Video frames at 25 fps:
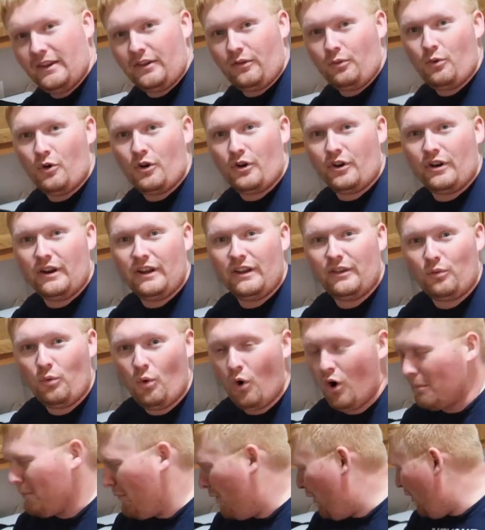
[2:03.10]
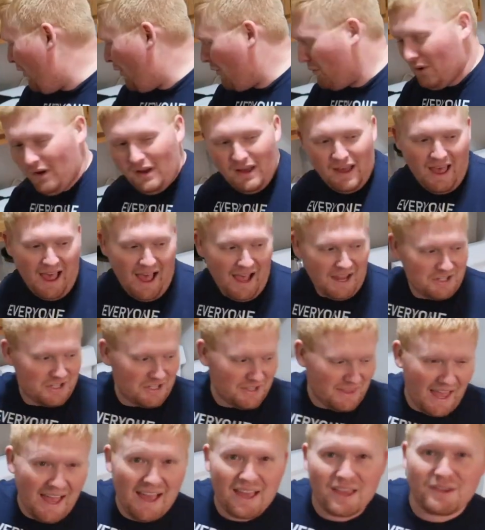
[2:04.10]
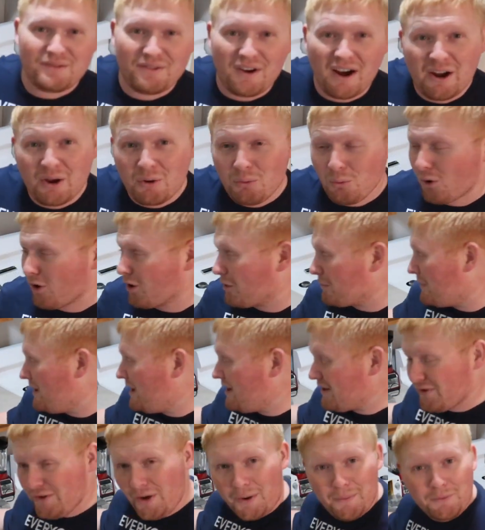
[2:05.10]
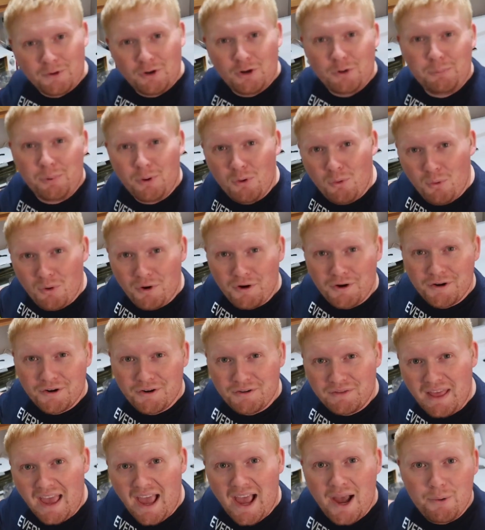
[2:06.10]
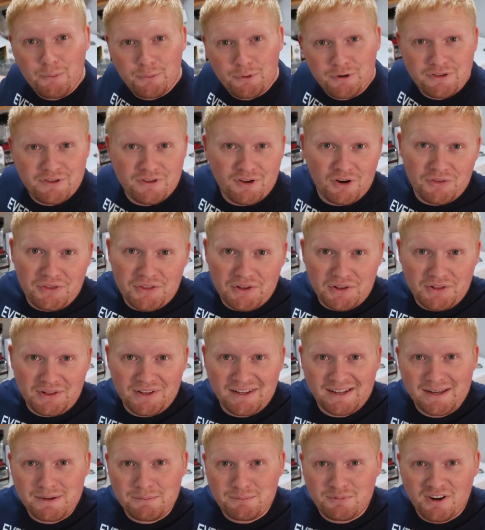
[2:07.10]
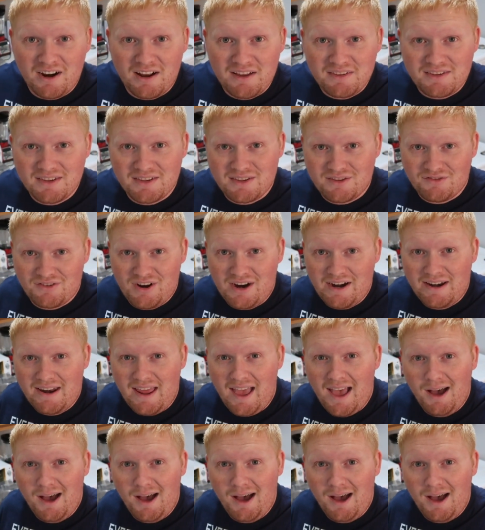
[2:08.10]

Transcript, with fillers: this water is warm. Woo! Actually, that is very warm, so I'm gonna put water in that and we're gonna start the cleaning process right